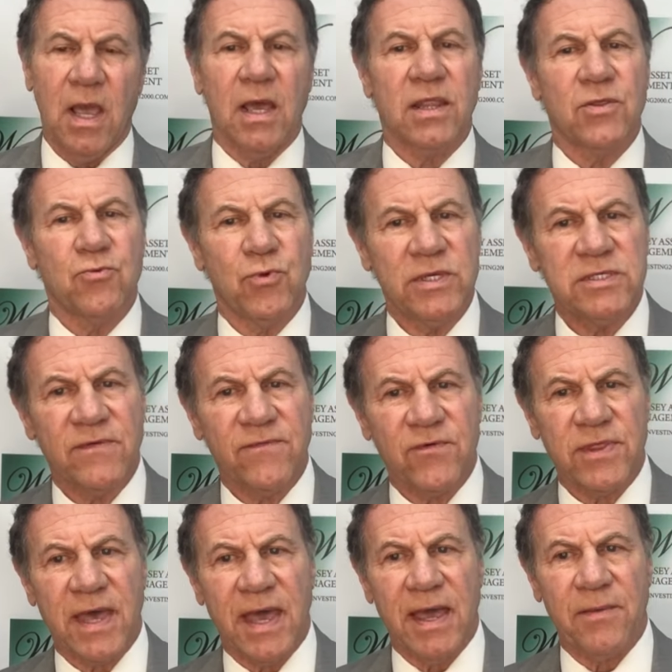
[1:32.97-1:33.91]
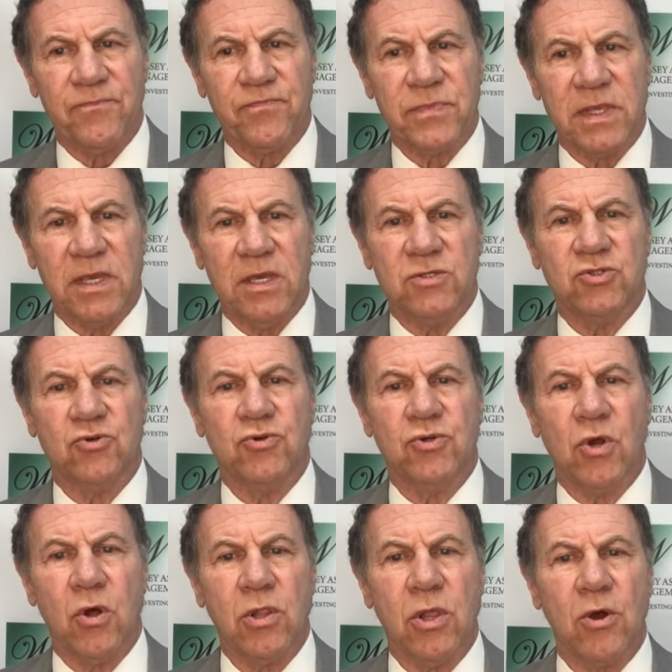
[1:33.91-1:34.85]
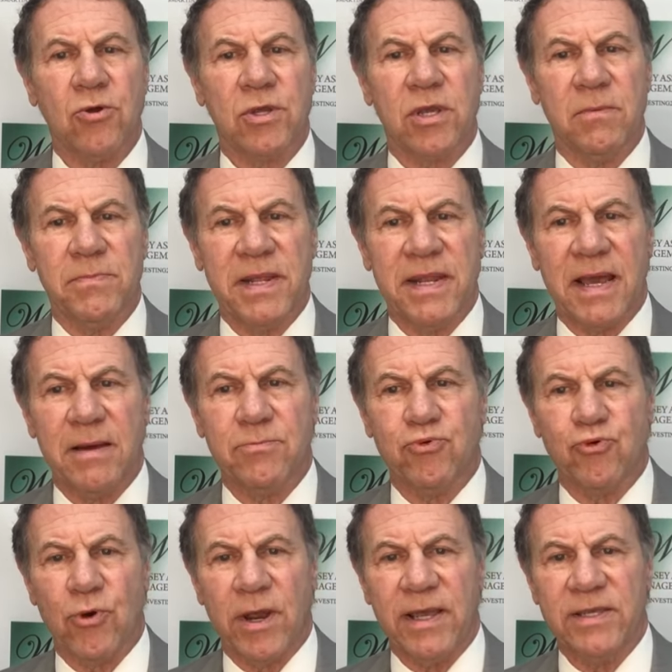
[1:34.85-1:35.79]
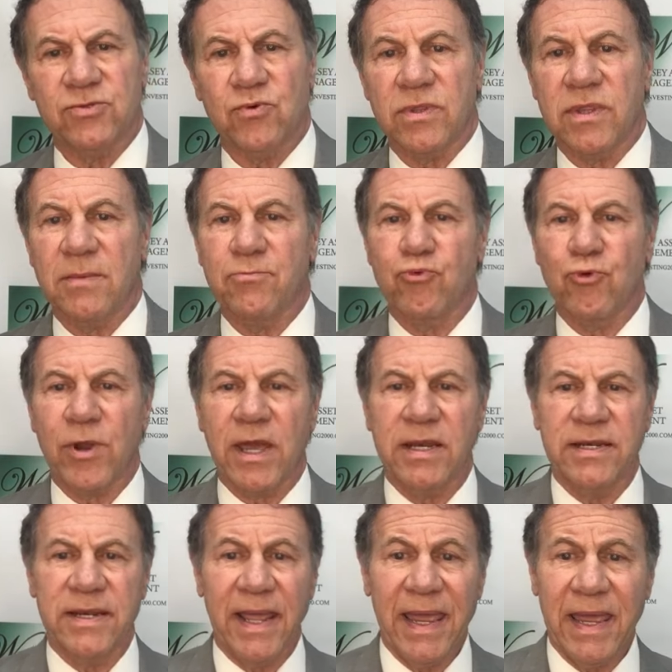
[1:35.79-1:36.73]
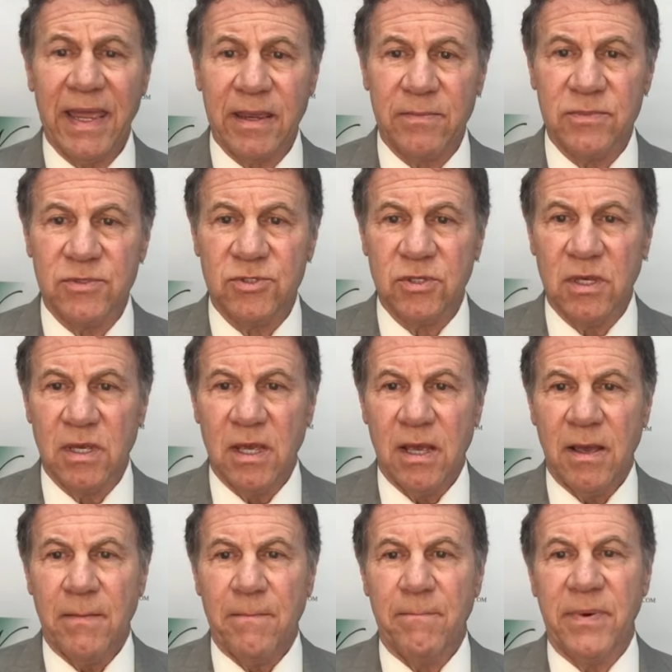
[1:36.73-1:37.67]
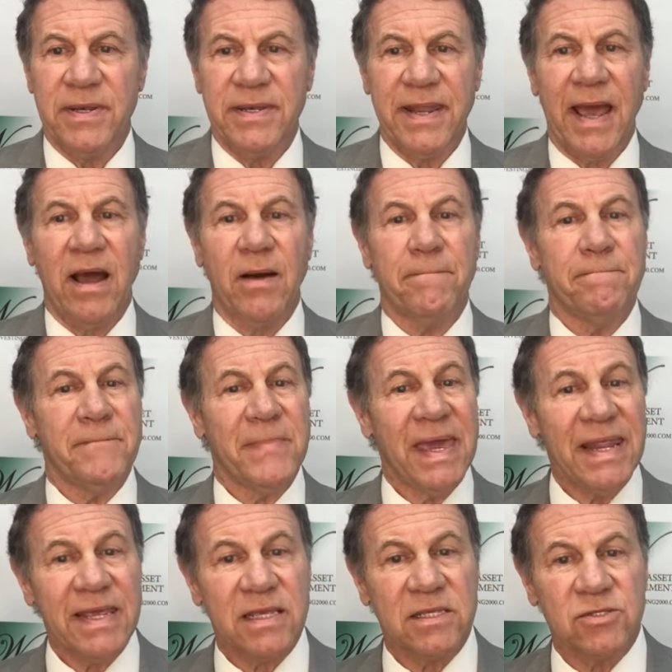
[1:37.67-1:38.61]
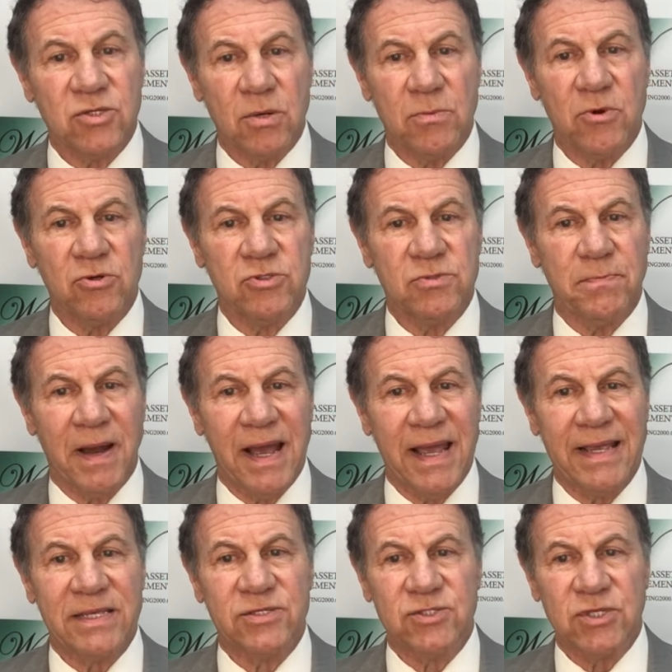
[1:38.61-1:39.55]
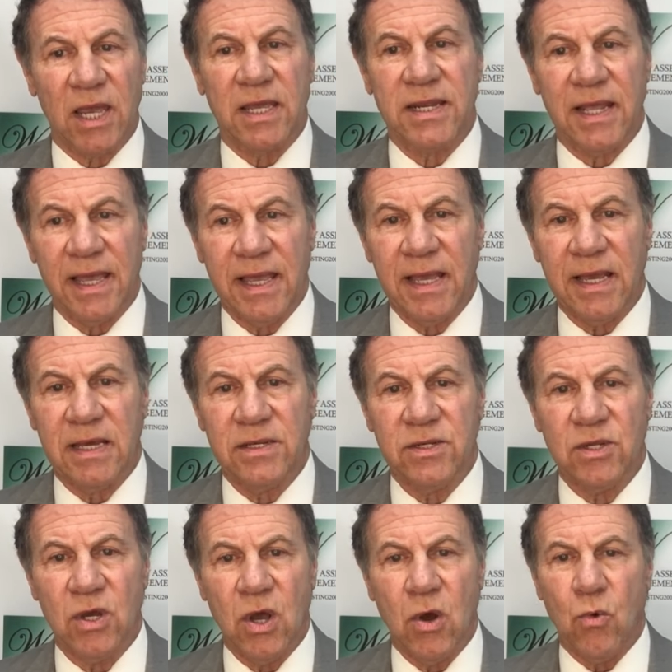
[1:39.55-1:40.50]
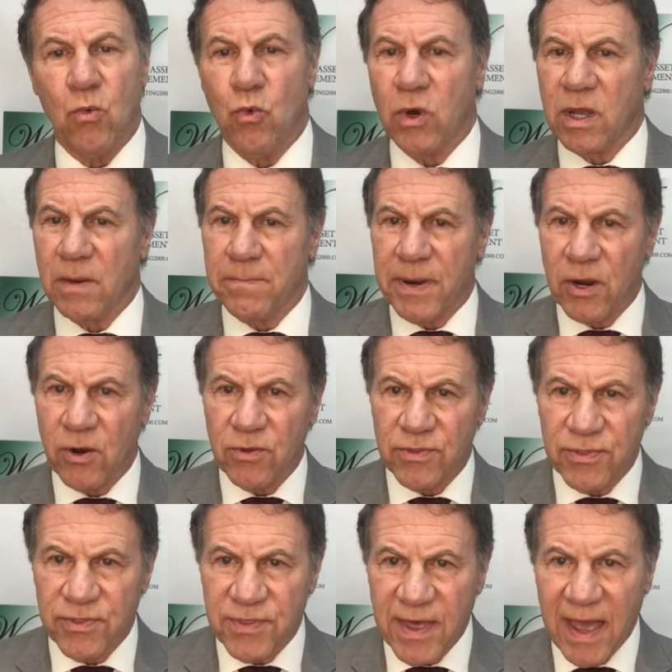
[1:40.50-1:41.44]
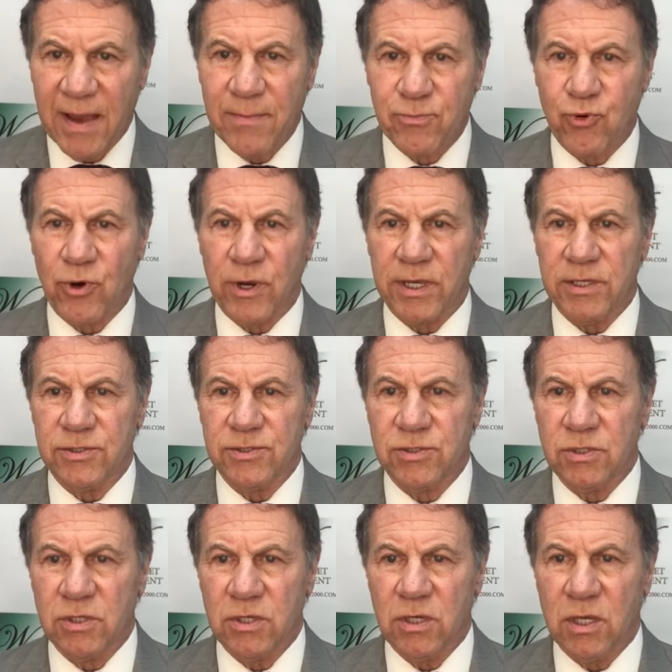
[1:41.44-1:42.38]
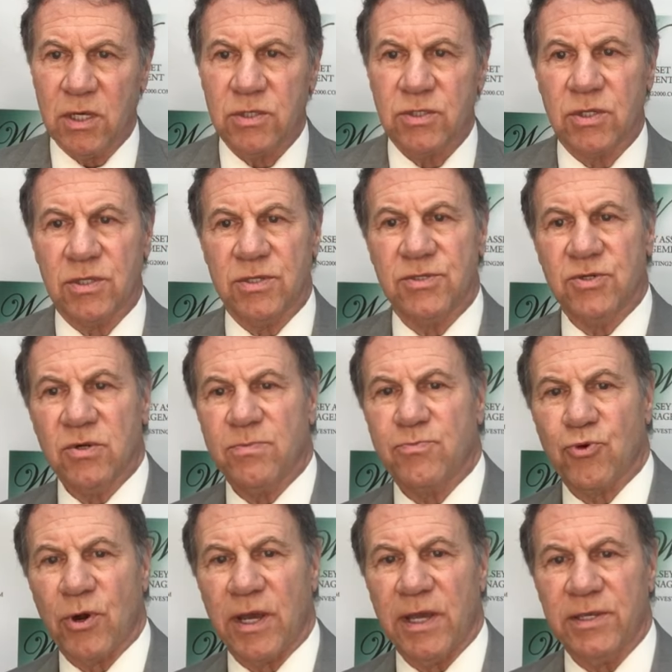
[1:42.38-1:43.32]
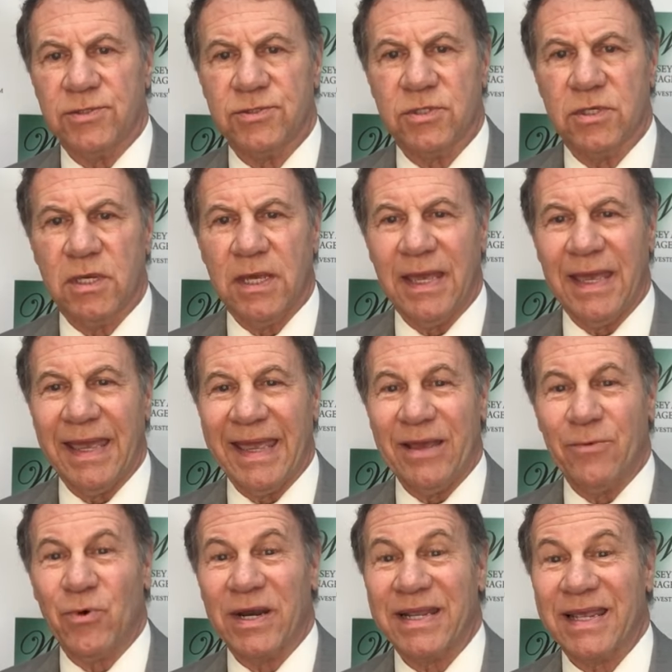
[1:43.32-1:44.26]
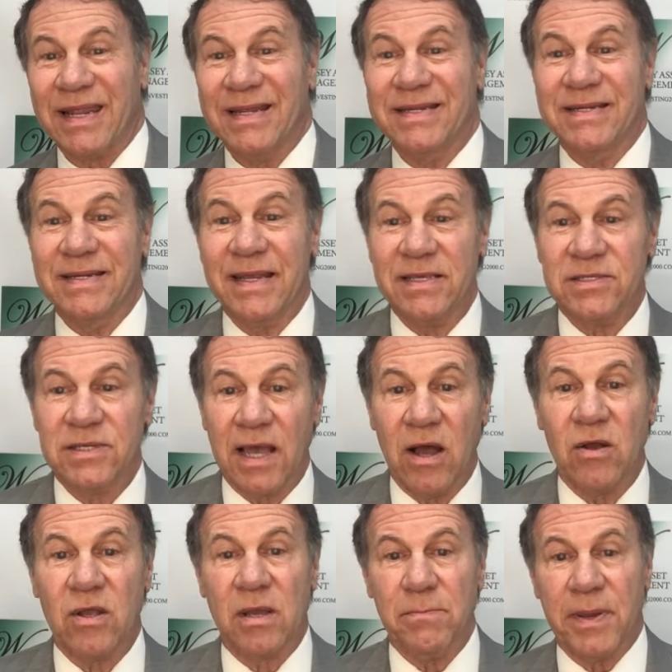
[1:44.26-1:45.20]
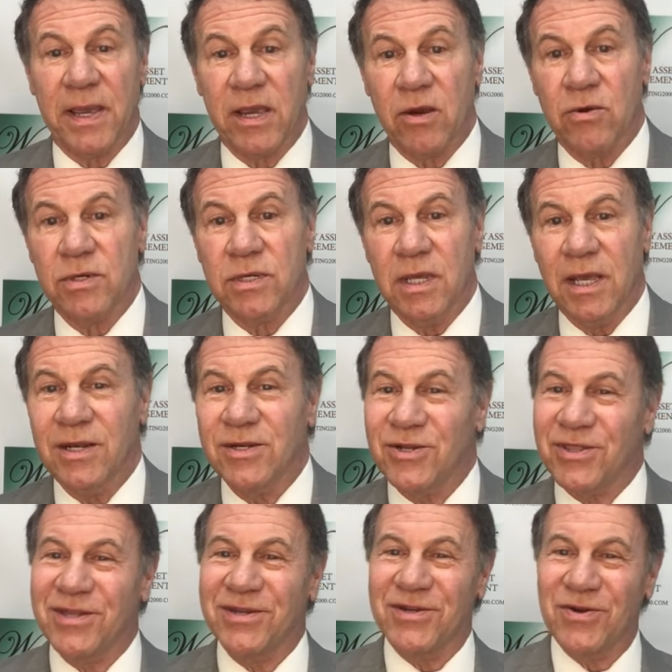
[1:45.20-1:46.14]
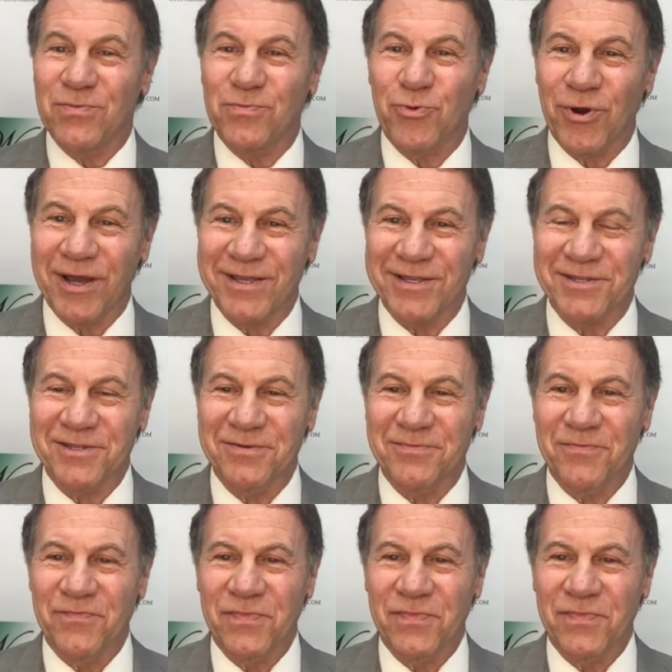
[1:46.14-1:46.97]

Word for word: The reason for that is you're no longer competing on price with the brand names, but now many consumers buying secondhand will compare that price to the dupe price and want to get a discount compared to the dupe price.